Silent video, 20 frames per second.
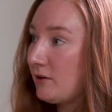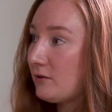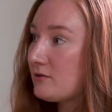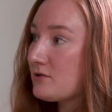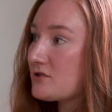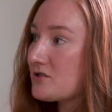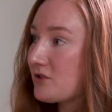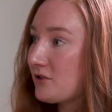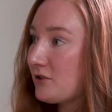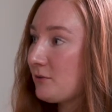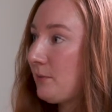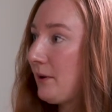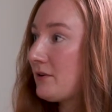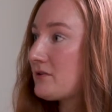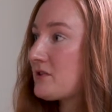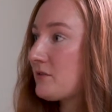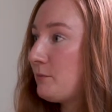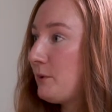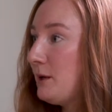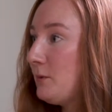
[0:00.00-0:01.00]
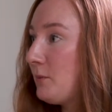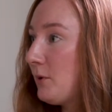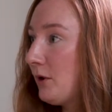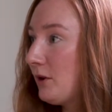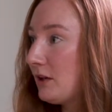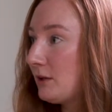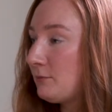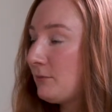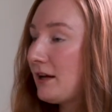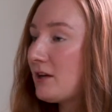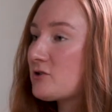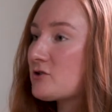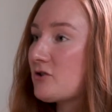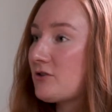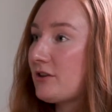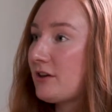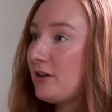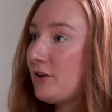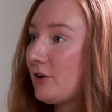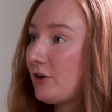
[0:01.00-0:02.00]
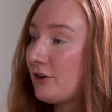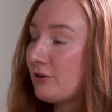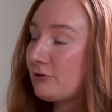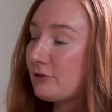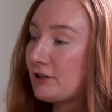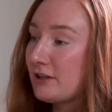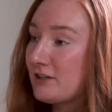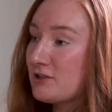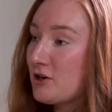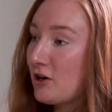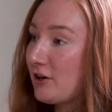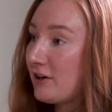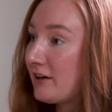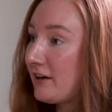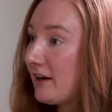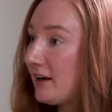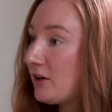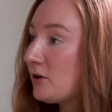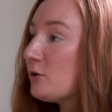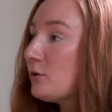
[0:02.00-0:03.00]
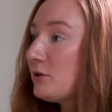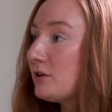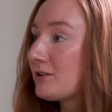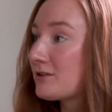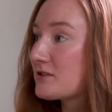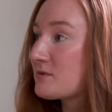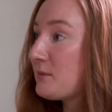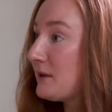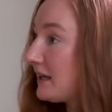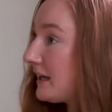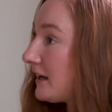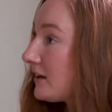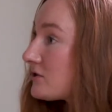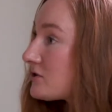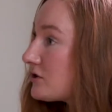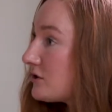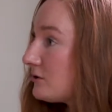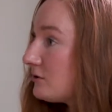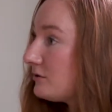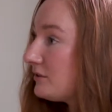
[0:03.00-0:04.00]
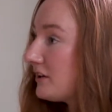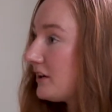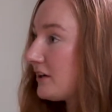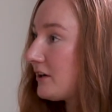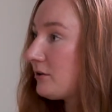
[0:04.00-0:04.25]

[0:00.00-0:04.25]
certain amounts of people, and make sure that you're really targeting who you're speaking to.